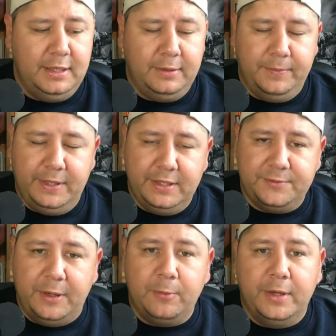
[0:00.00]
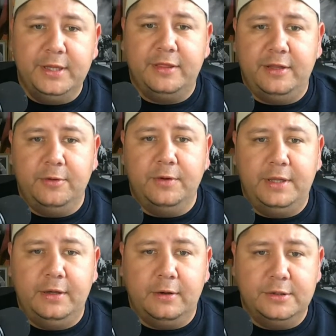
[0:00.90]
because my running
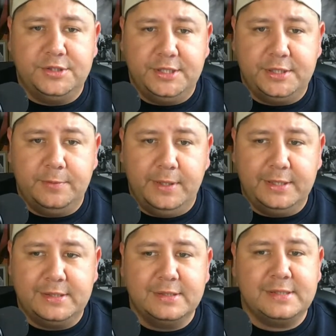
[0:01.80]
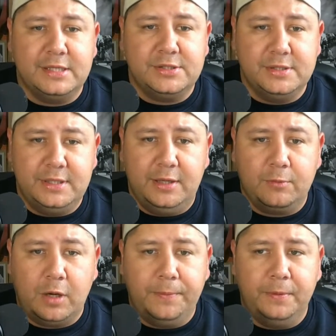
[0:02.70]
theory on JJ Redick's extension and
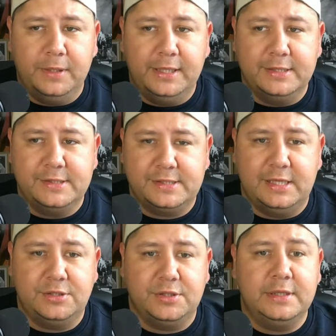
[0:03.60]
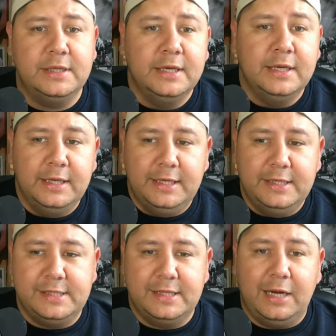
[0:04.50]
Rob Pelinka's extension
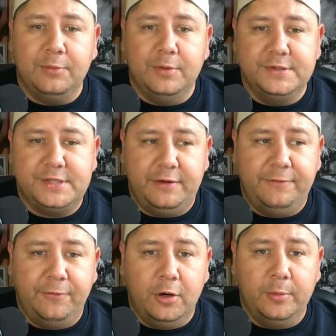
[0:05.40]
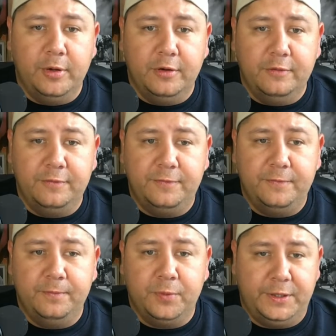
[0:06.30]
is that that was a form of
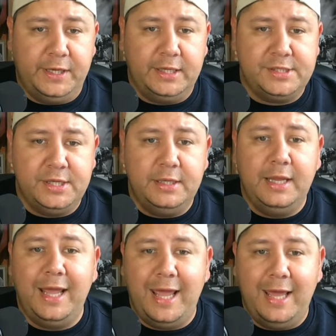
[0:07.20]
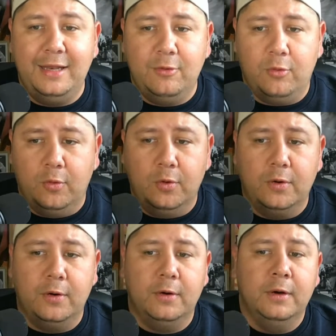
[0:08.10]
protection and
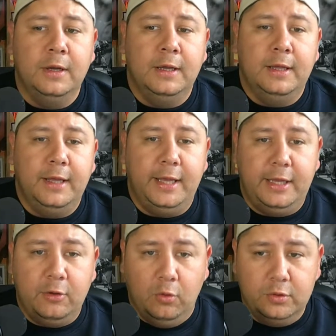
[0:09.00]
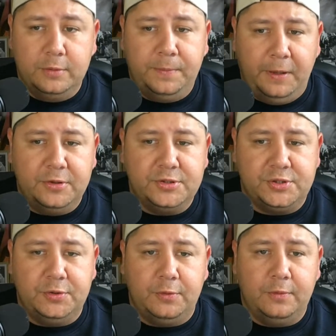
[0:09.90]
or a golden parachute,